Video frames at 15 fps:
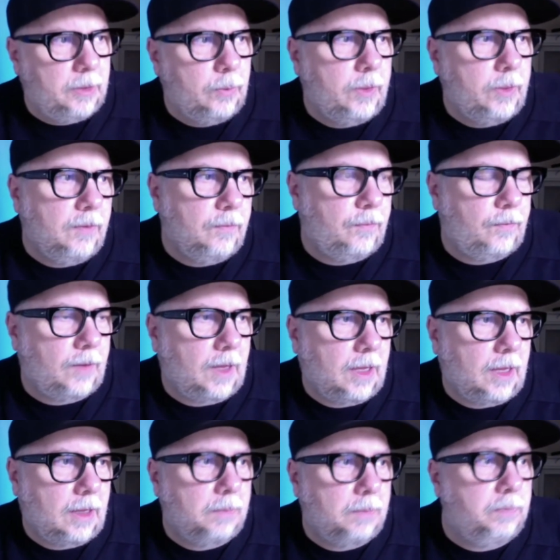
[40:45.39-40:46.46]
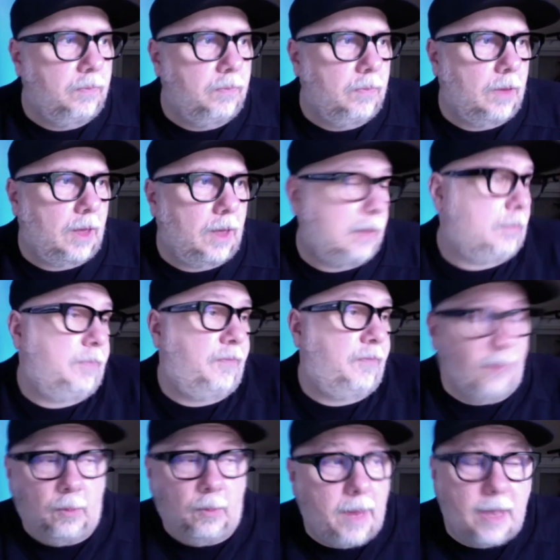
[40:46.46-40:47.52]
We have uh, uh,
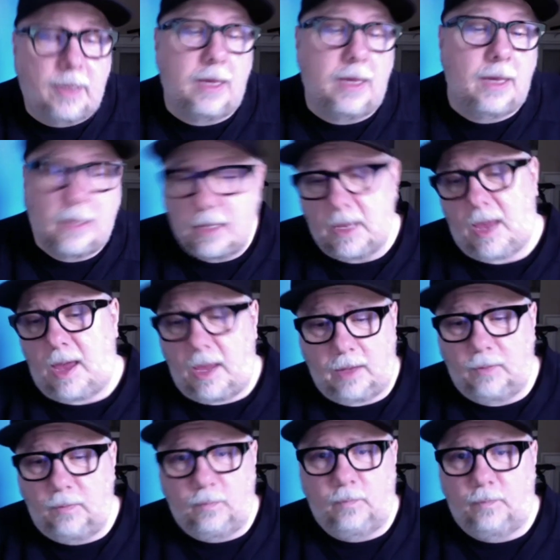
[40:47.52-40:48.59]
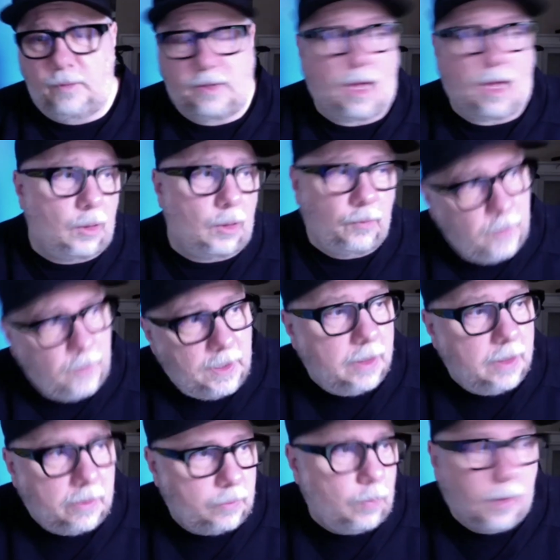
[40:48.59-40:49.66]
filmmaking and photography,
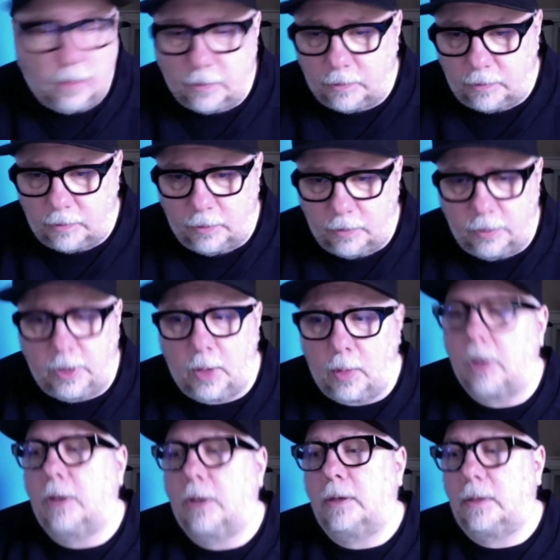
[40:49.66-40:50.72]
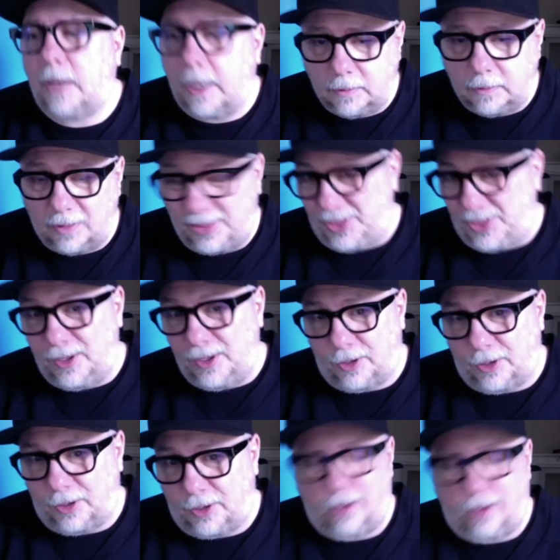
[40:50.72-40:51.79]
as well as studio art and theater.